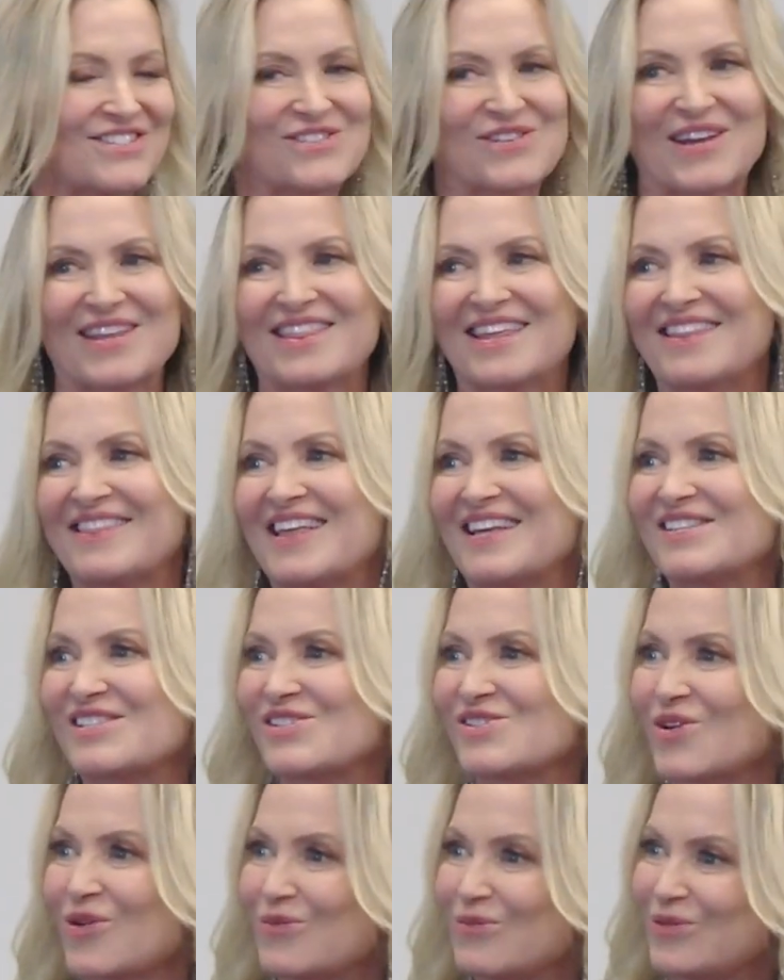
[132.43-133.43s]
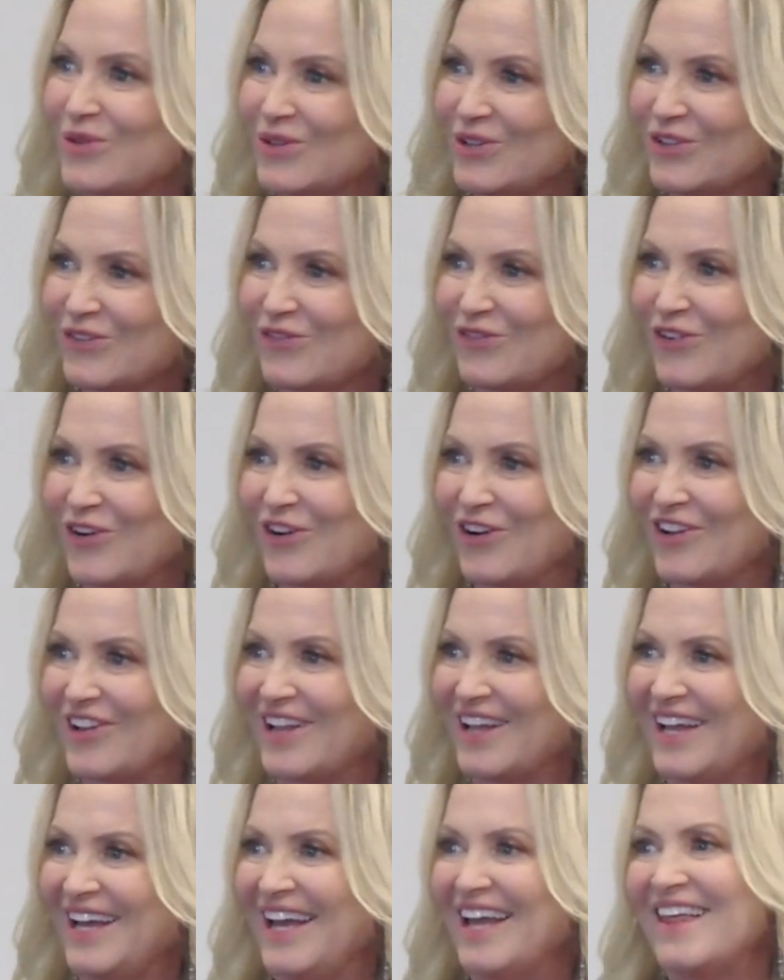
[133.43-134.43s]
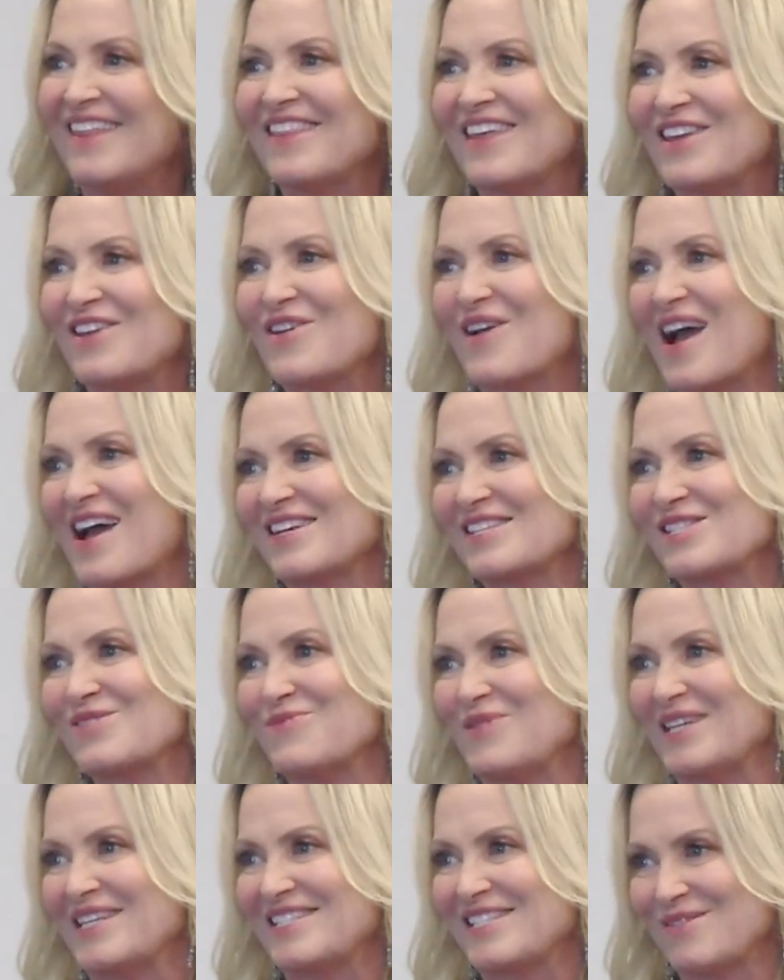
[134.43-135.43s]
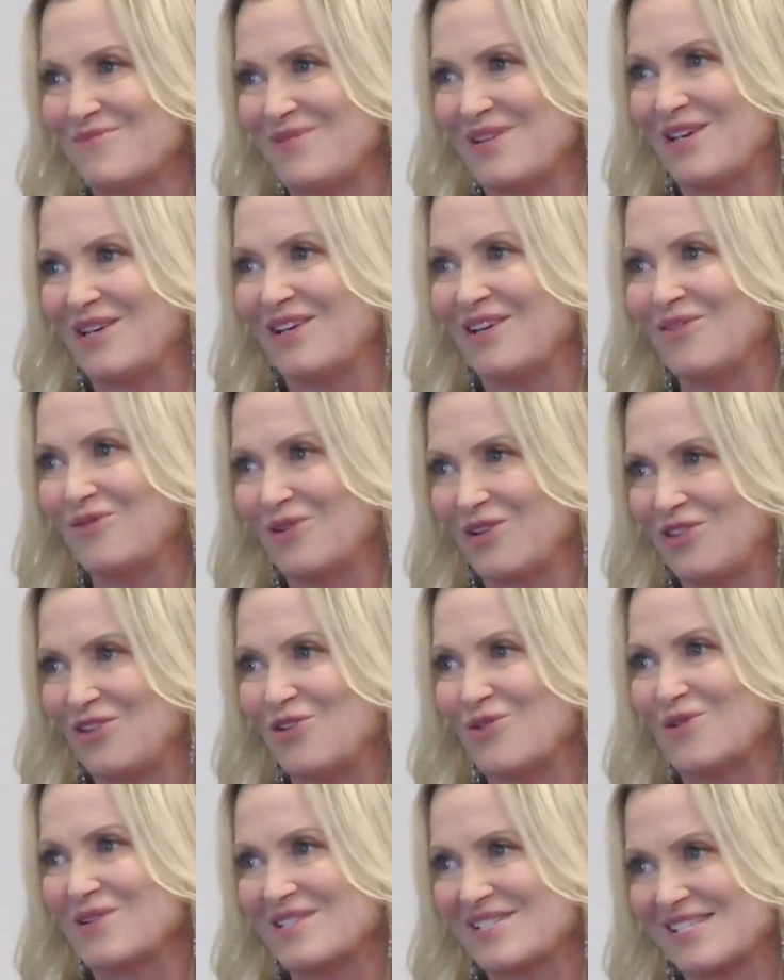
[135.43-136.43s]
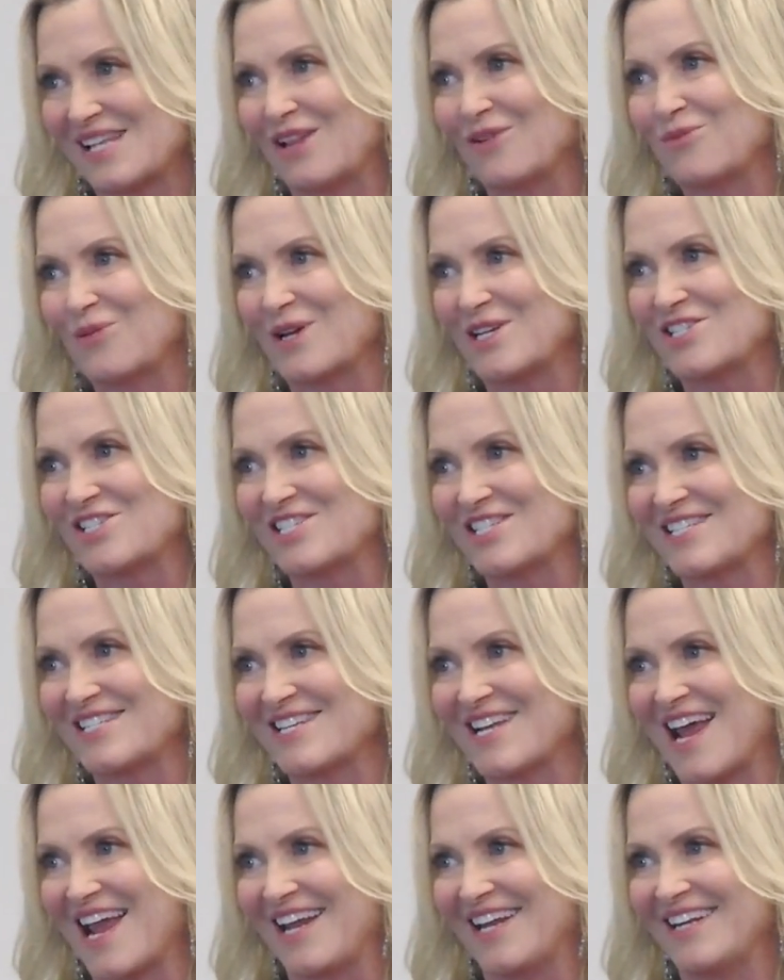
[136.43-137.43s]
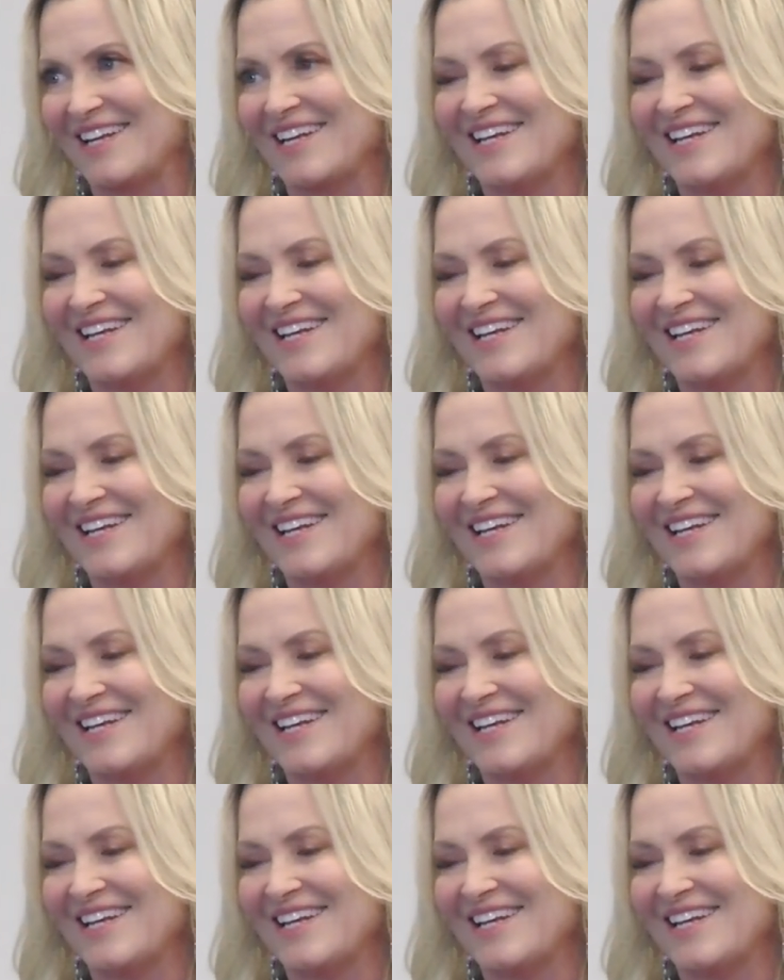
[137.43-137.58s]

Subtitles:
So I think that's so beautiful that you asked me to be with you in celebration tonight.